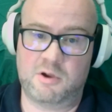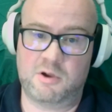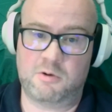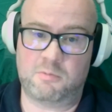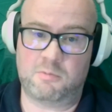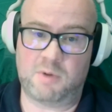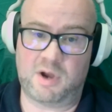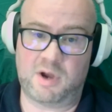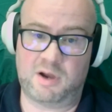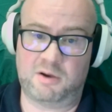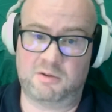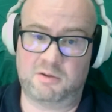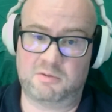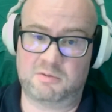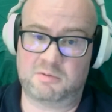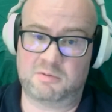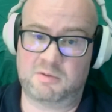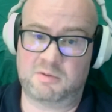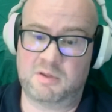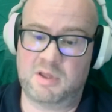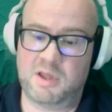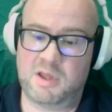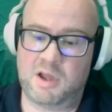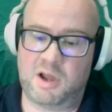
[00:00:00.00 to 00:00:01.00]
While
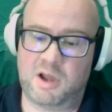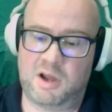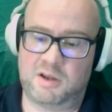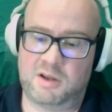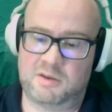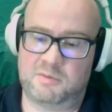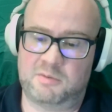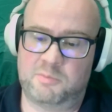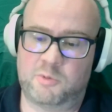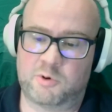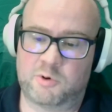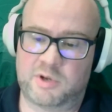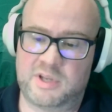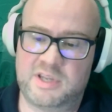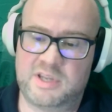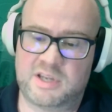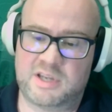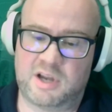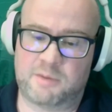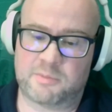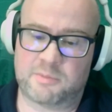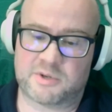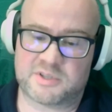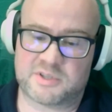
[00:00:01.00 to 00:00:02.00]
on a more
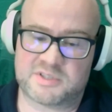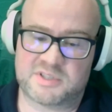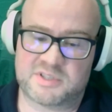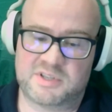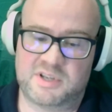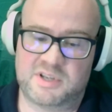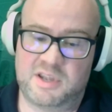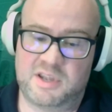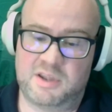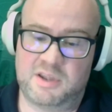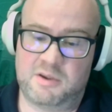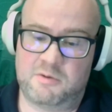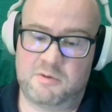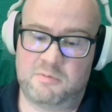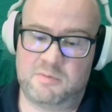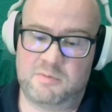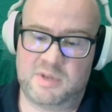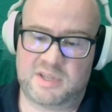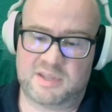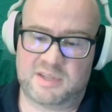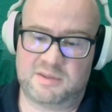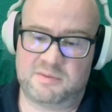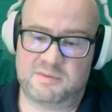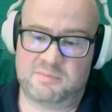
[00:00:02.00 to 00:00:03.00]
e-commerce, we
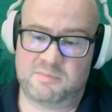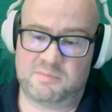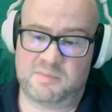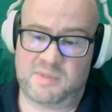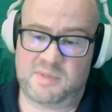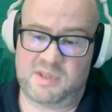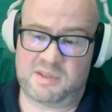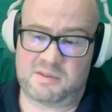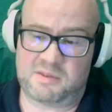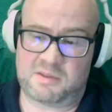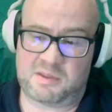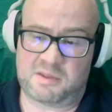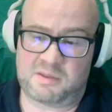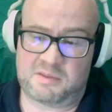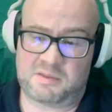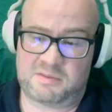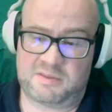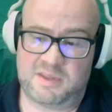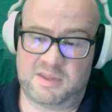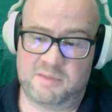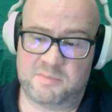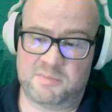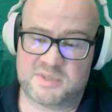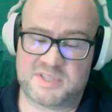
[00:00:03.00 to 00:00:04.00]
can
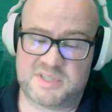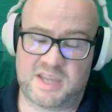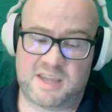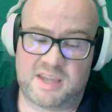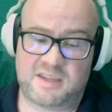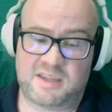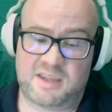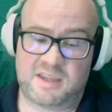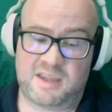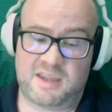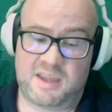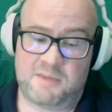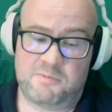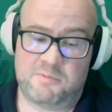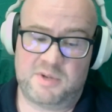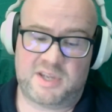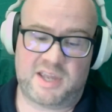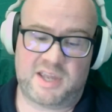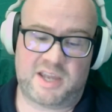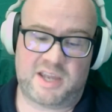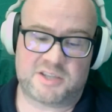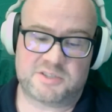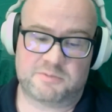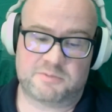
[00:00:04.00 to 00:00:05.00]
see a mistake and we
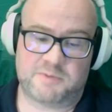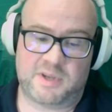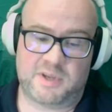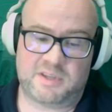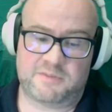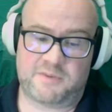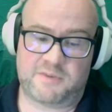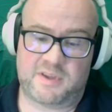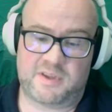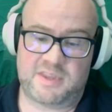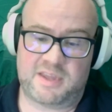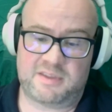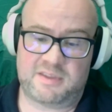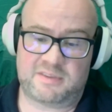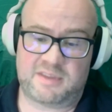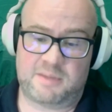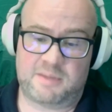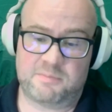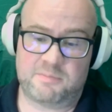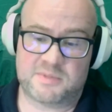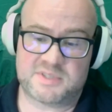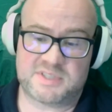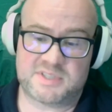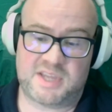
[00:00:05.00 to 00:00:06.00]
can actually rectify that
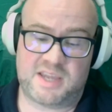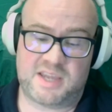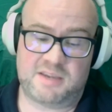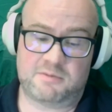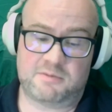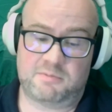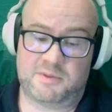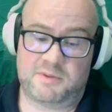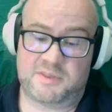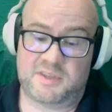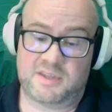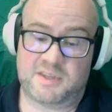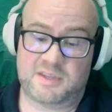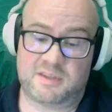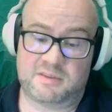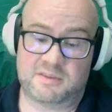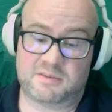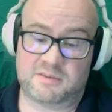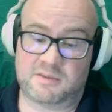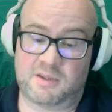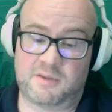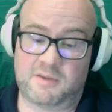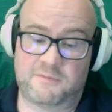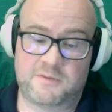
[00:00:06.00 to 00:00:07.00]
same mistake
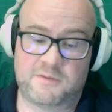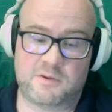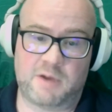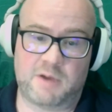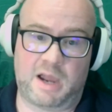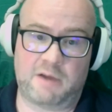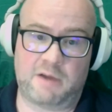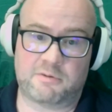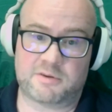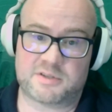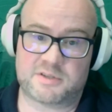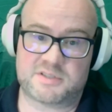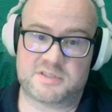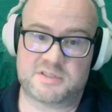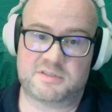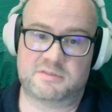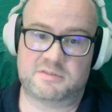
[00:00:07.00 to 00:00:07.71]
within a few hours.